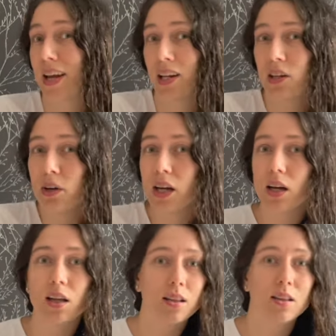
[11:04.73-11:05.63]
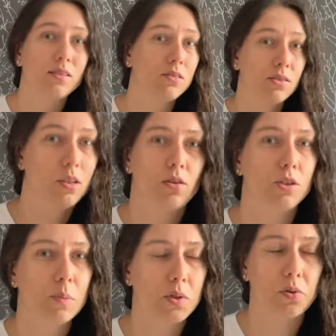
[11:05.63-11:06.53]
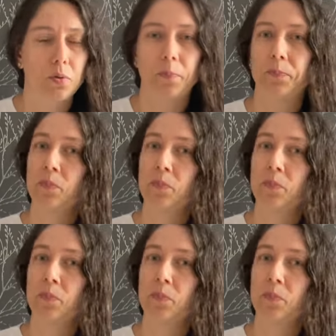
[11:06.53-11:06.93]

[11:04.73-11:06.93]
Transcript: anyway, other than to the hospital.